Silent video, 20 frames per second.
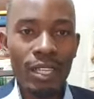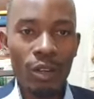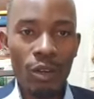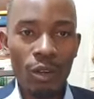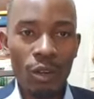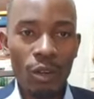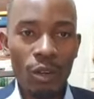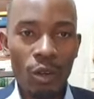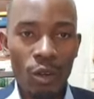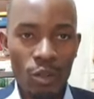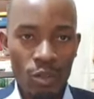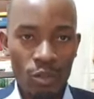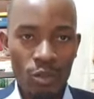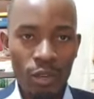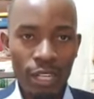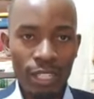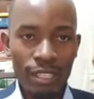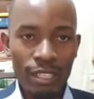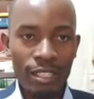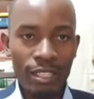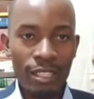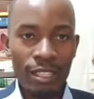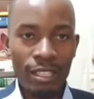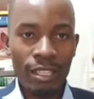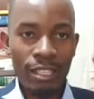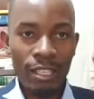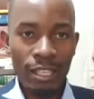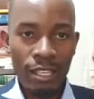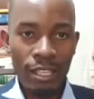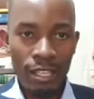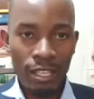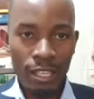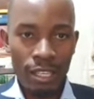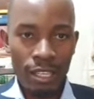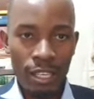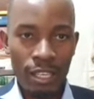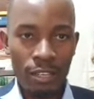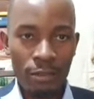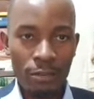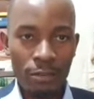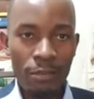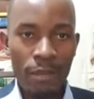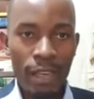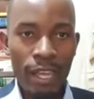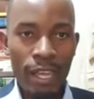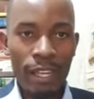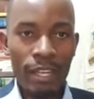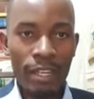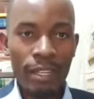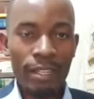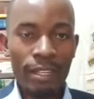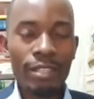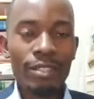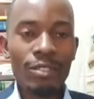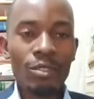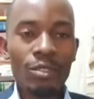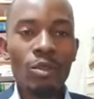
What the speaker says: contract if there is no